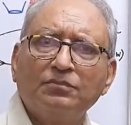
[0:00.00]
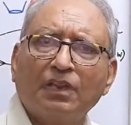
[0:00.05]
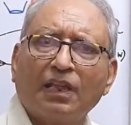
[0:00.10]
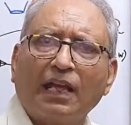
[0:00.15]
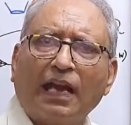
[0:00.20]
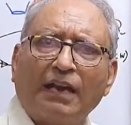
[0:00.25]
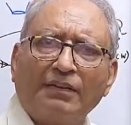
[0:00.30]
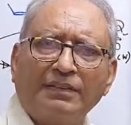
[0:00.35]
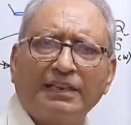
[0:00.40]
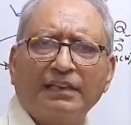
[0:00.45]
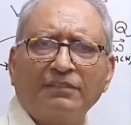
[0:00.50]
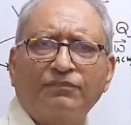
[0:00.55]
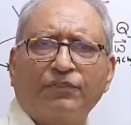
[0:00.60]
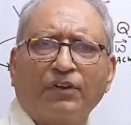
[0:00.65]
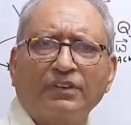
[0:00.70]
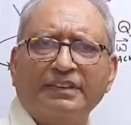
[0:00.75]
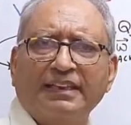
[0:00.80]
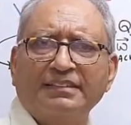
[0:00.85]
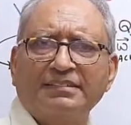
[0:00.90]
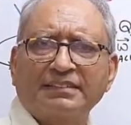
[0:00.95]
I have done for
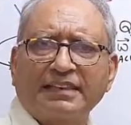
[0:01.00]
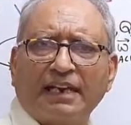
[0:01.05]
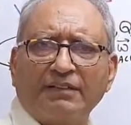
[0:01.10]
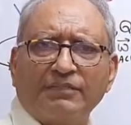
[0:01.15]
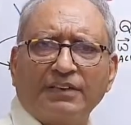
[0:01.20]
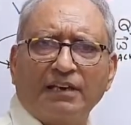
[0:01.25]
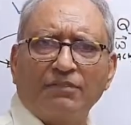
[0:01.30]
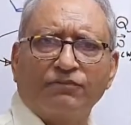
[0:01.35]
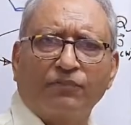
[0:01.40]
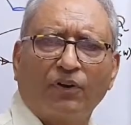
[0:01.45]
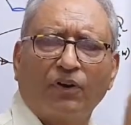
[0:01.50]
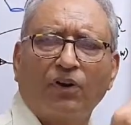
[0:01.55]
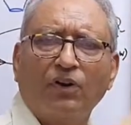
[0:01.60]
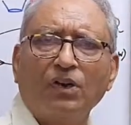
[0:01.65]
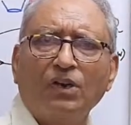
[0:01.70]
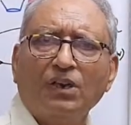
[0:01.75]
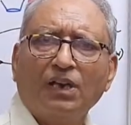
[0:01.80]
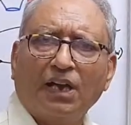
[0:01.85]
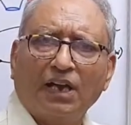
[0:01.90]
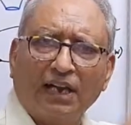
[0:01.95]
disk, I have done for
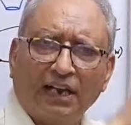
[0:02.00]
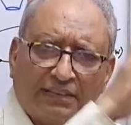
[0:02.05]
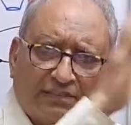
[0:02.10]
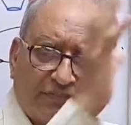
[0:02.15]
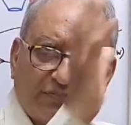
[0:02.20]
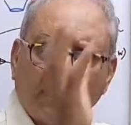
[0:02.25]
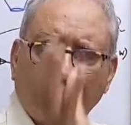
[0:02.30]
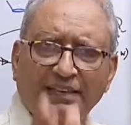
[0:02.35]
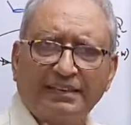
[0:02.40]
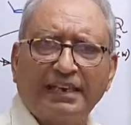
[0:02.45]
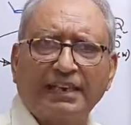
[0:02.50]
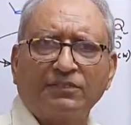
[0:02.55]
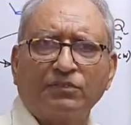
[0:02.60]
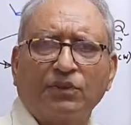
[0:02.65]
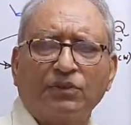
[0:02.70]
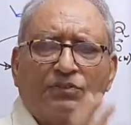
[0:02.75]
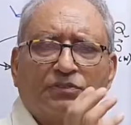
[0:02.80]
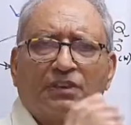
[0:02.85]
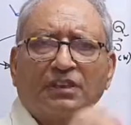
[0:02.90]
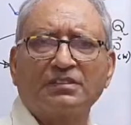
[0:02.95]
a sphere that
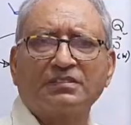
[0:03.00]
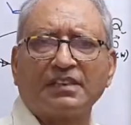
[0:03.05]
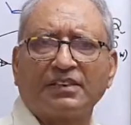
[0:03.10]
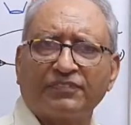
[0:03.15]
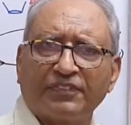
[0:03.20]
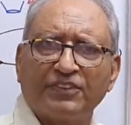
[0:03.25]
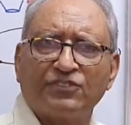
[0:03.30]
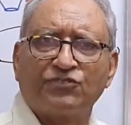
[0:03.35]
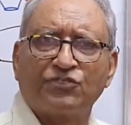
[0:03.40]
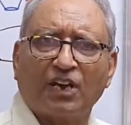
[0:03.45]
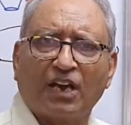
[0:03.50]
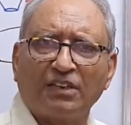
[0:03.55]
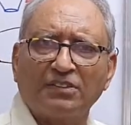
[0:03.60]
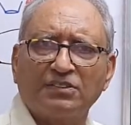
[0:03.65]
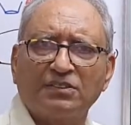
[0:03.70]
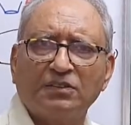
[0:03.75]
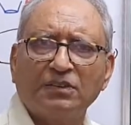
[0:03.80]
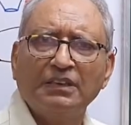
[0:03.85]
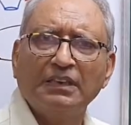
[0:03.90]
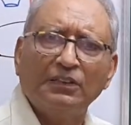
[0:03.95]
was surface charged,
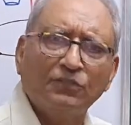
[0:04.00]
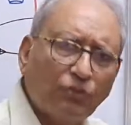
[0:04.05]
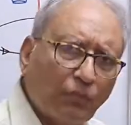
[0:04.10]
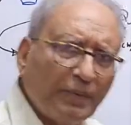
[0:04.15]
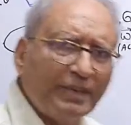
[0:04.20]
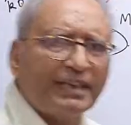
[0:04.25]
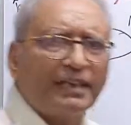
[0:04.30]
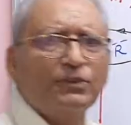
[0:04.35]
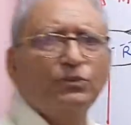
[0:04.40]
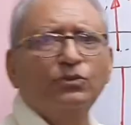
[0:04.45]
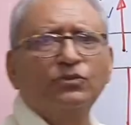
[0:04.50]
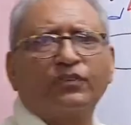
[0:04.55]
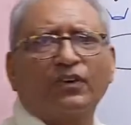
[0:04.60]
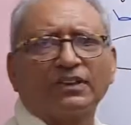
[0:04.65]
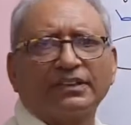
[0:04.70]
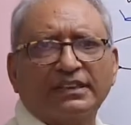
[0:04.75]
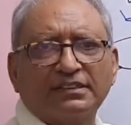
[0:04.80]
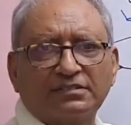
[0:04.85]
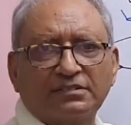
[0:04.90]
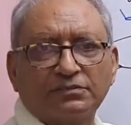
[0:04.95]
so we can do for
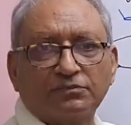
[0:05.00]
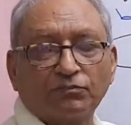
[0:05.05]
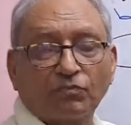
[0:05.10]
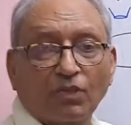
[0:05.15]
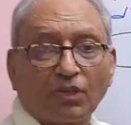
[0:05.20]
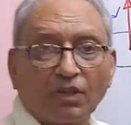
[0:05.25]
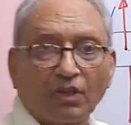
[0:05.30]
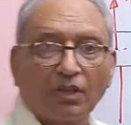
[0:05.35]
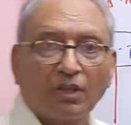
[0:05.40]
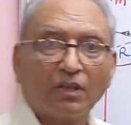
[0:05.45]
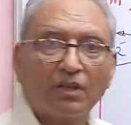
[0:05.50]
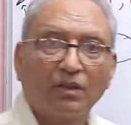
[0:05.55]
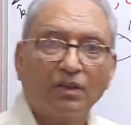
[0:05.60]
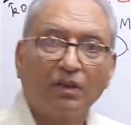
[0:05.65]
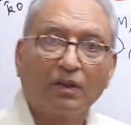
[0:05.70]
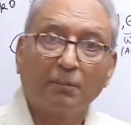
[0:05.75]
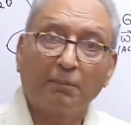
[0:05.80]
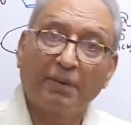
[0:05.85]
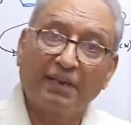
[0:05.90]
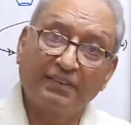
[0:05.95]
this.
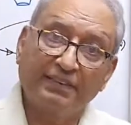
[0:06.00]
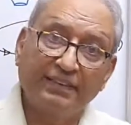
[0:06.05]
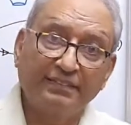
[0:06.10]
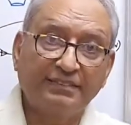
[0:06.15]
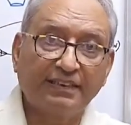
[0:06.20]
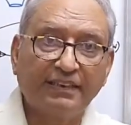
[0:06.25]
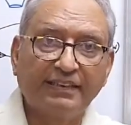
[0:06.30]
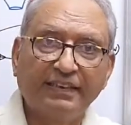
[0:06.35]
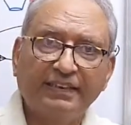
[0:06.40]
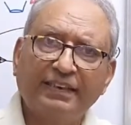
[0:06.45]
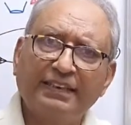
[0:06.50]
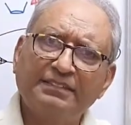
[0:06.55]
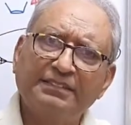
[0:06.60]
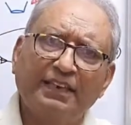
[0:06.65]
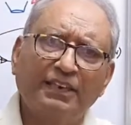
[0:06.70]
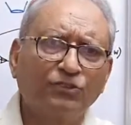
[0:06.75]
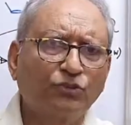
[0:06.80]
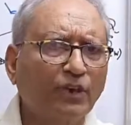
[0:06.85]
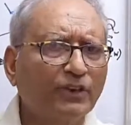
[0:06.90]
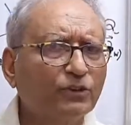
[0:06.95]
But this integration
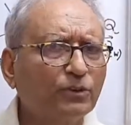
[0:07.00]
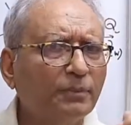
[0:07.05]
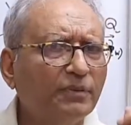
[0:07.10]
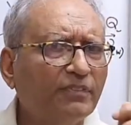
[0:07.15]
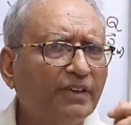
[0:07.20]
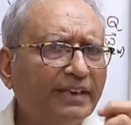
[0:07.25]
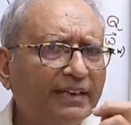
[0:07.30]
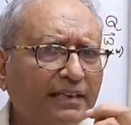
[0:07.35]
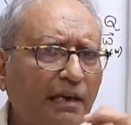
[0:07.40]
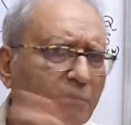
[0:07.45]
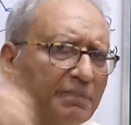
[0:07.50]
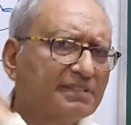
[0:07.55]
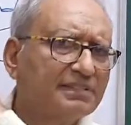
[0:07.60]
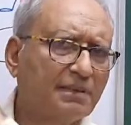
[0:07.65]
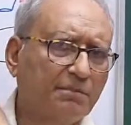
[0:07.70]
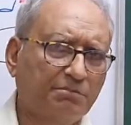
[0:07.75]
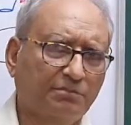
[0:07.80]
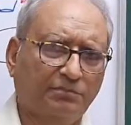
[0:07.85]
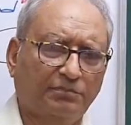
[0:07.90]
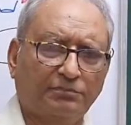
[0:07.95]
is going to be very
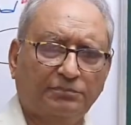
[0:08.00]
cumbersome.